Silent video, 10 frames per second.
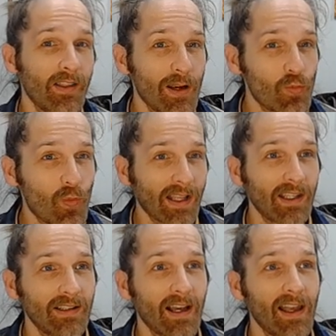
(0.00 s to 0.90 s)
They
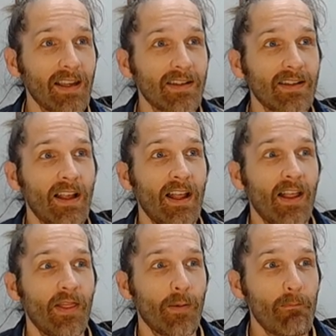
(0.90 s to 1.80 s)
recognize
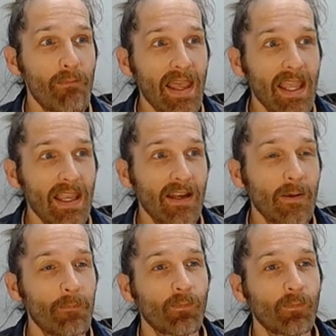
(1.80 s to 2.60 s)
the main